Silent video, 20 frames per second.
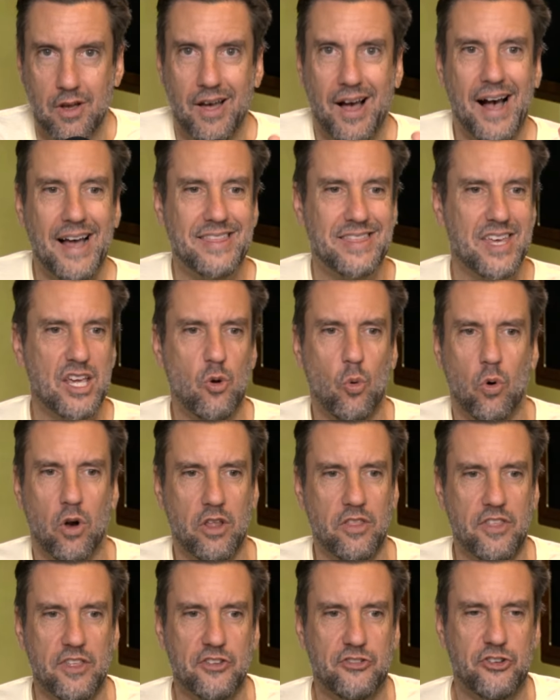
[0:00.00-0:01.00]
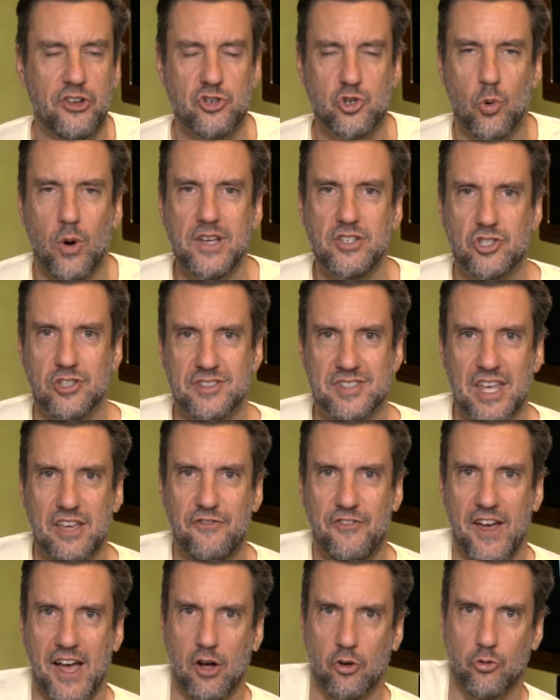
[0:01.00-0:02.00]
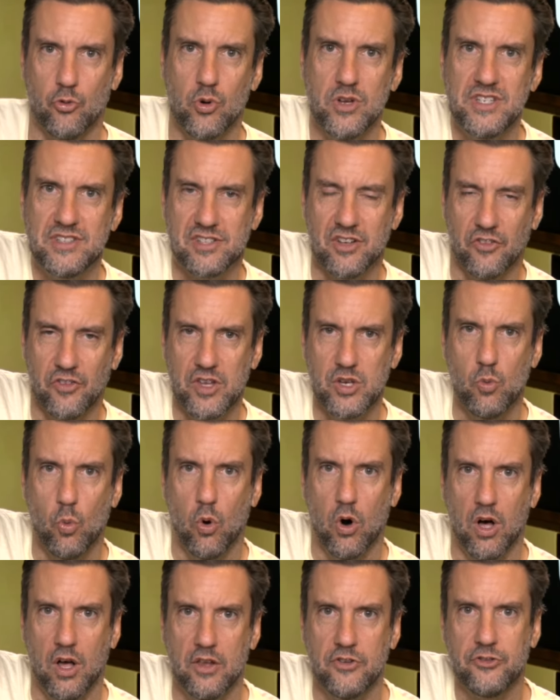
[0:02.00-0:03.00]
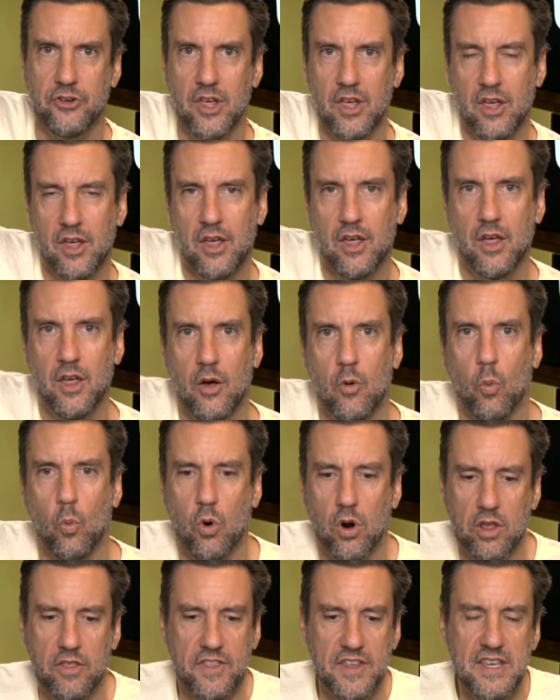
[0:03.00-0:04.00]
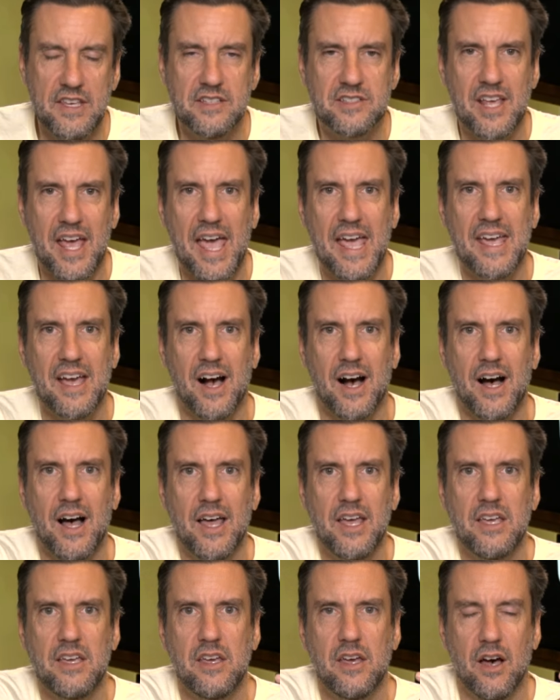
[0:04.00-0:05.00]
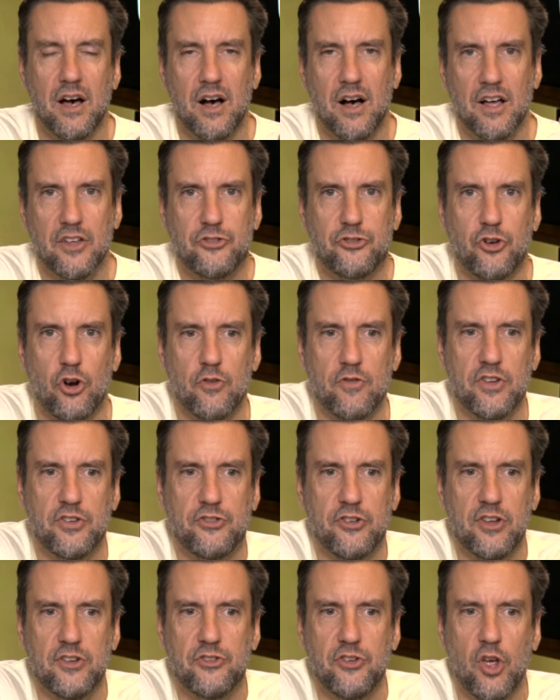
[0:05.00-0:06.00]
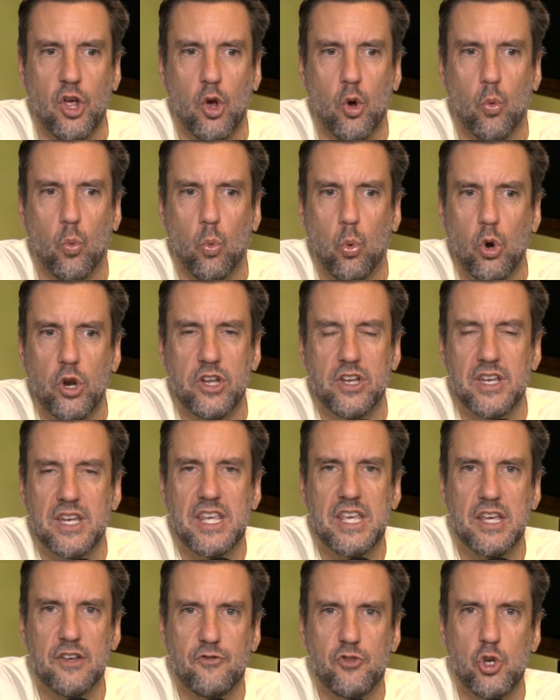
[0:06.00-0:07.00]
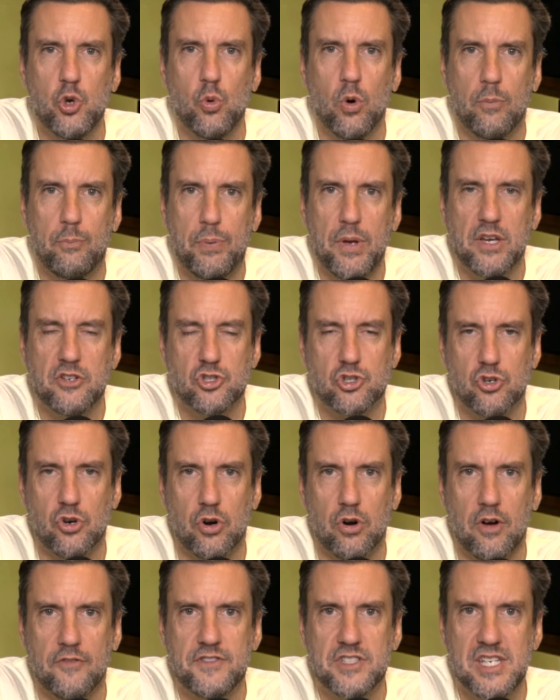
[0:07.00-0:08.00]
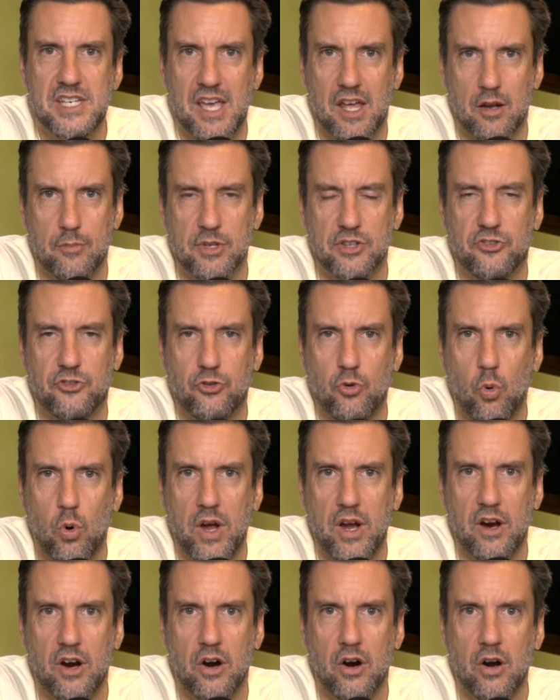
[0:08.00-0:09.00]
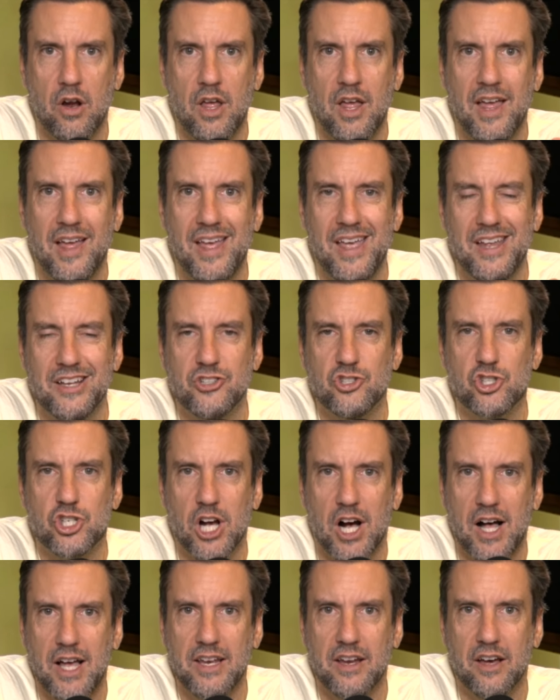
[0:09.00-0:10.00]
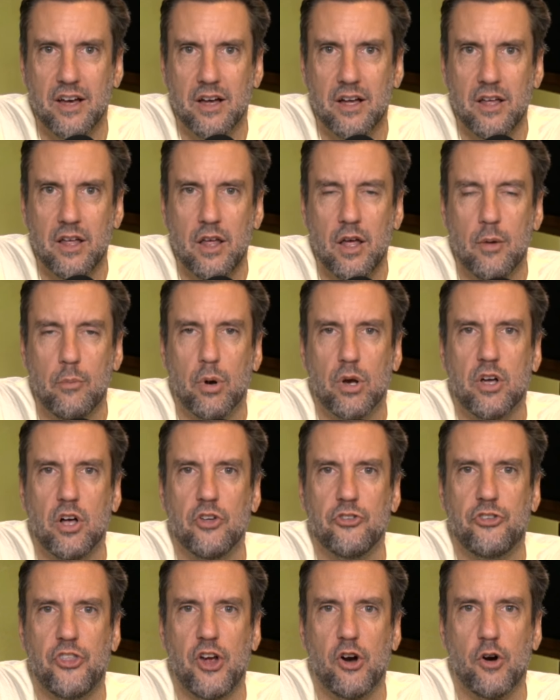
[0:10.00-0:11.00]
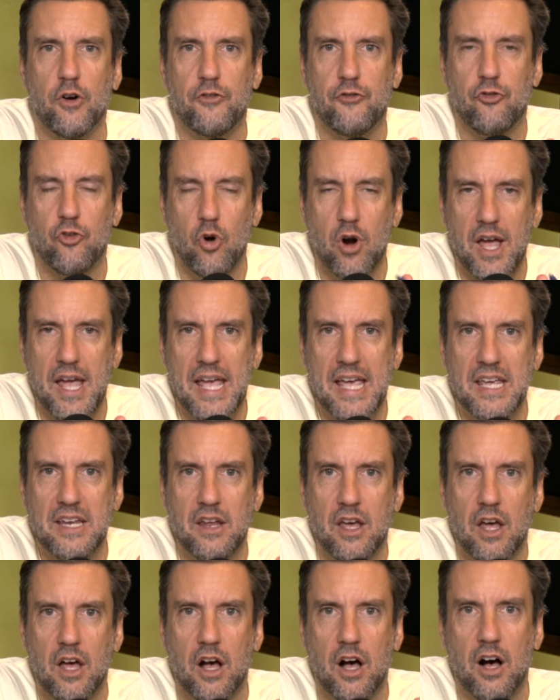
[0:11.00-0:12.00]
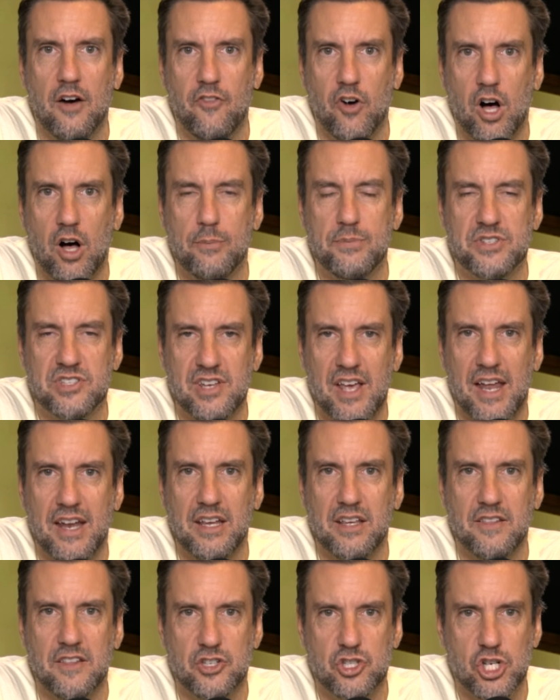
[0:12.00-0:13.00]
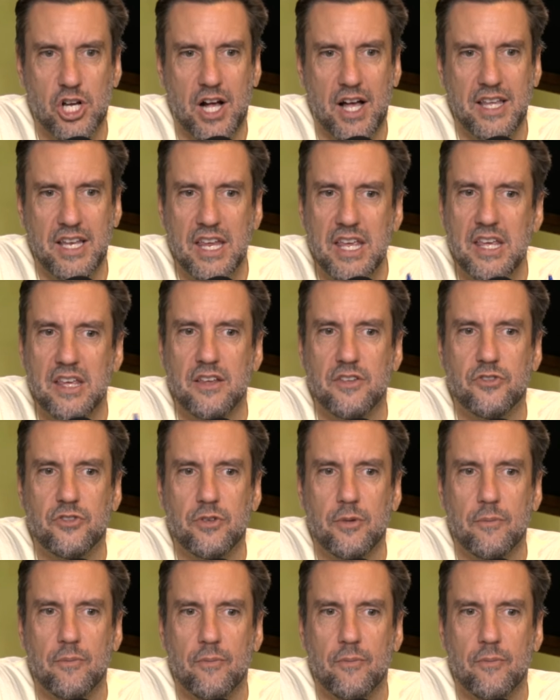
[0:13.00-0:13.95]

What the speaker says: I think one of the situations they found recently was one of these AI services wouldn't give you a picture of Tiananmen Square in China because they're afraid of upsetting the Chinese.